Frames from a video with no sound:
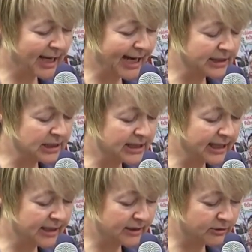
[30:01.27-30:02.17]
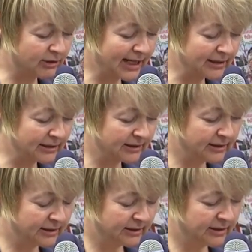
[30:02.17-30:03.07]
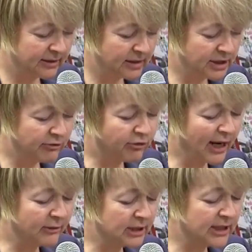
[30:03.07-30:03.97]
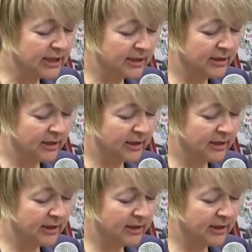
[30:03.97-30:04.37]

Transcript: began to tick and rattle. She frowned at it,